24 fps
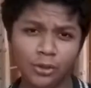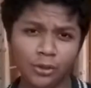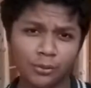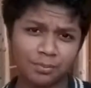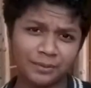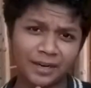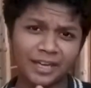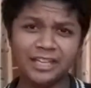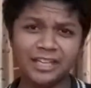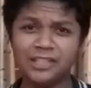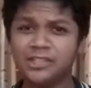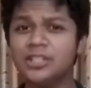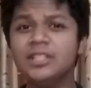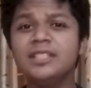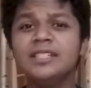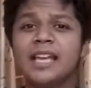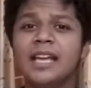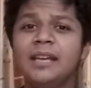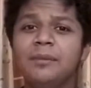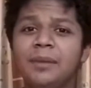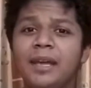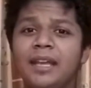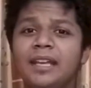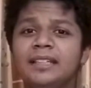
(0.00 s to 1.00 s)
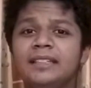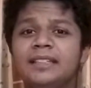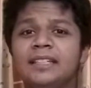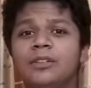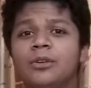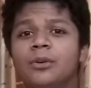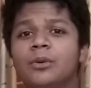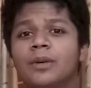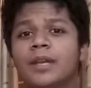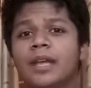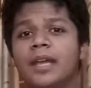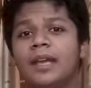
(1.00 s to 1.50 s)
Conditions can be anything,
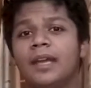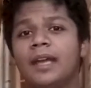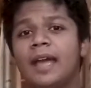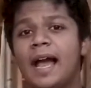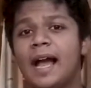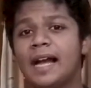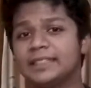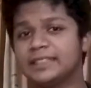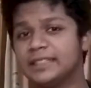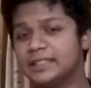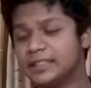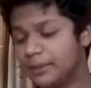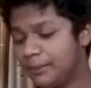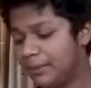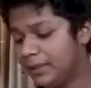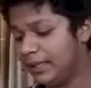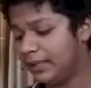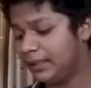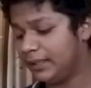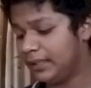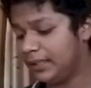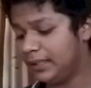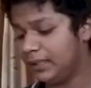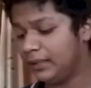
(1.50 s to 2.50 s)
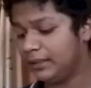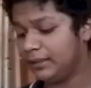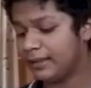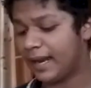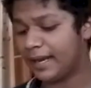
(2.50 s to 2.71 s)
okay? Accessibility,